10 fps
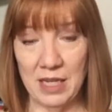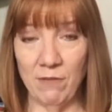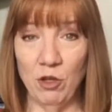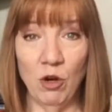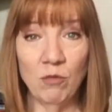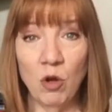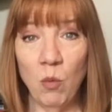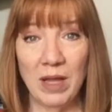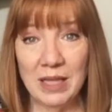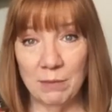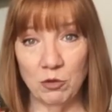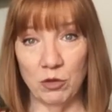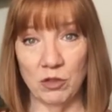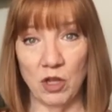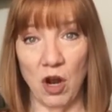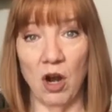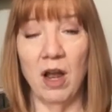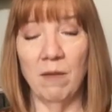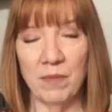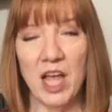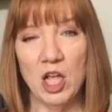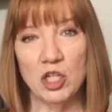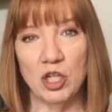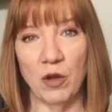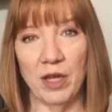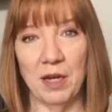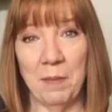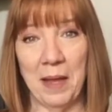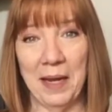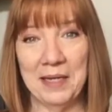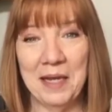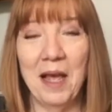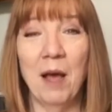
If you don't know what lip trills are, I'll show you in a minute.